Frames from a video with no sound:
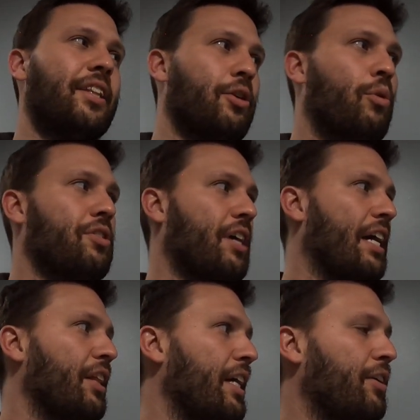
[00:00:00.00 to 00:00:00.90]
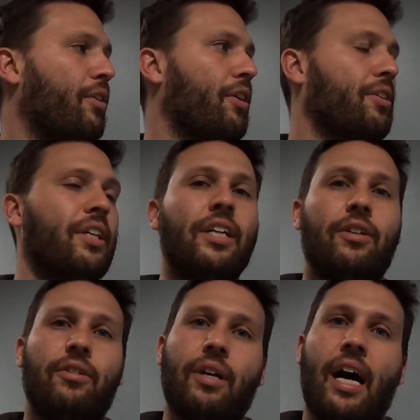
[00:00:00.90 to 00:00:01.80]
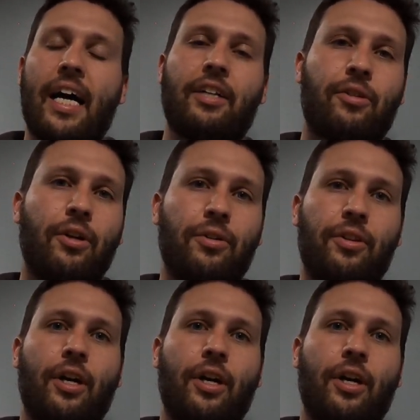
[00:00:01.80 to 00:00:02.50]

The ones I like are high growth,